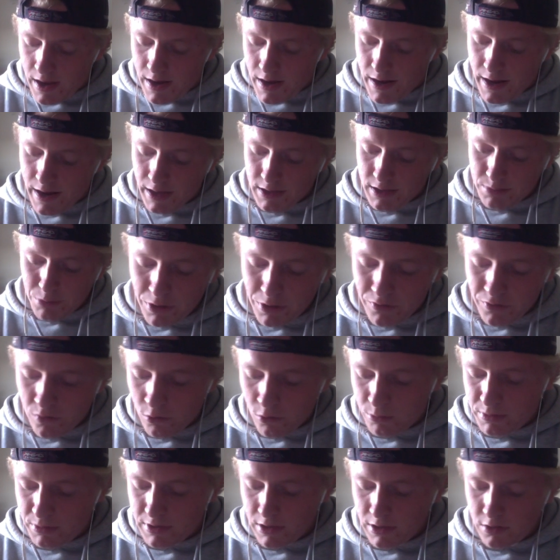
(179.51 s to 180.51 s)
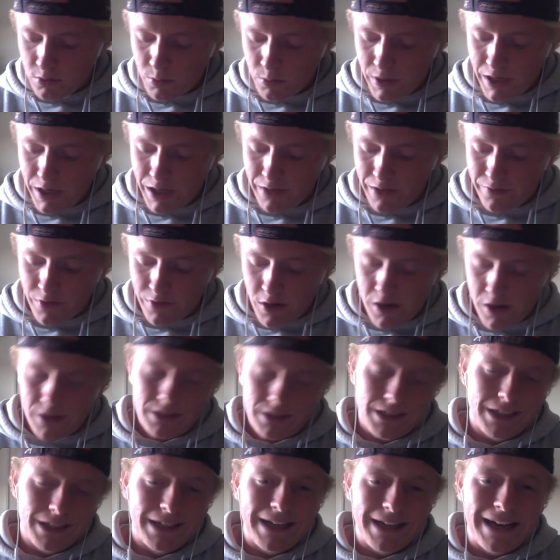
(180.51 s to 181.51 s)
Next forward position we have
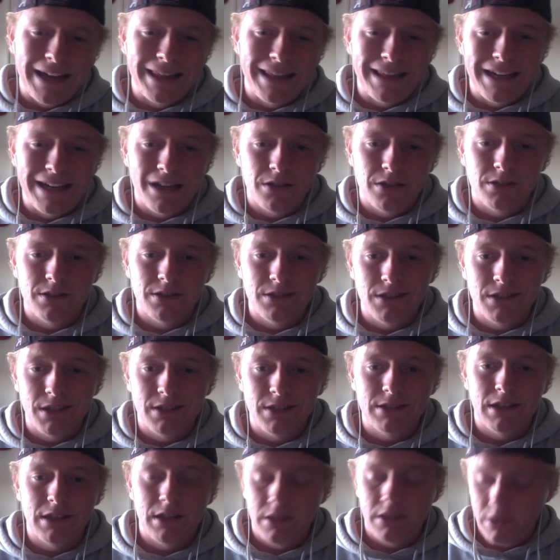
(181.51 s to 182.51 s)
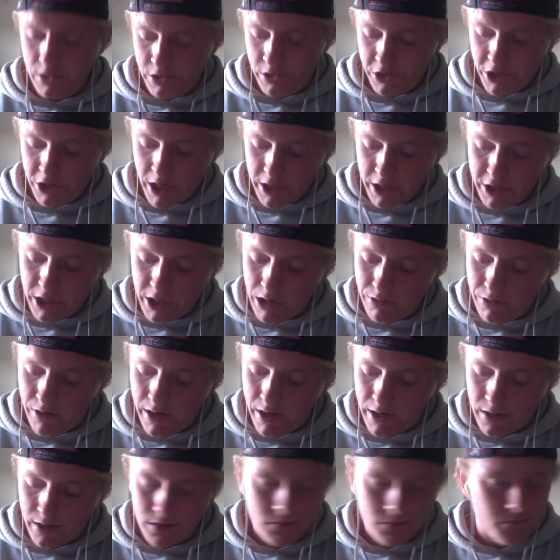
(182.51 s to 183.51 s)
costing 9,600. JJ
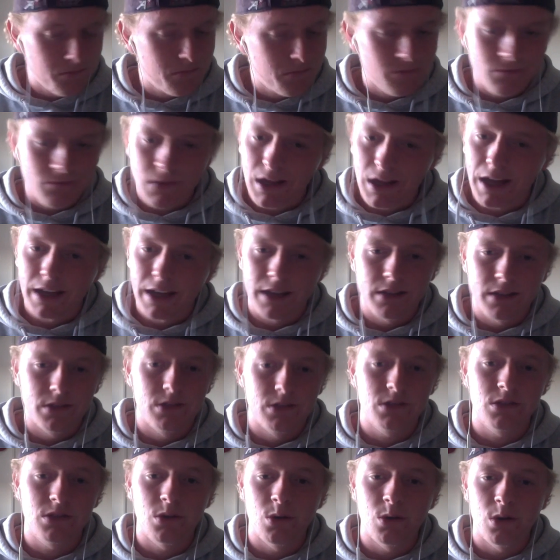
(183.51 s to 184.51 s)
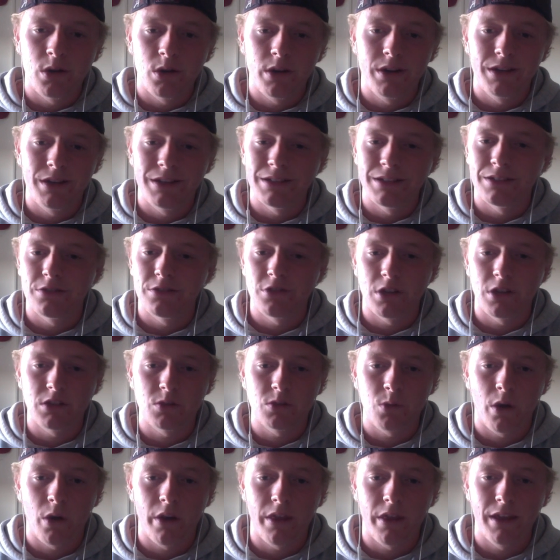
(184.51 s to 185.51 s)
Redick. Guy can score. He's
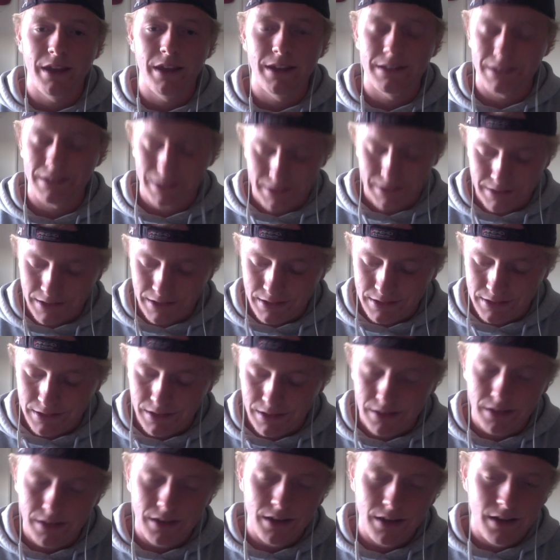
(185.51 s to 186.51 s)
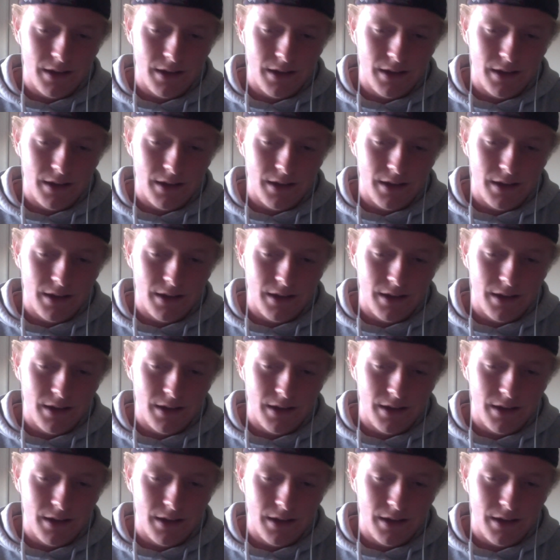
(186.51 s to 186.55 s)
trustworthy. He's consistent.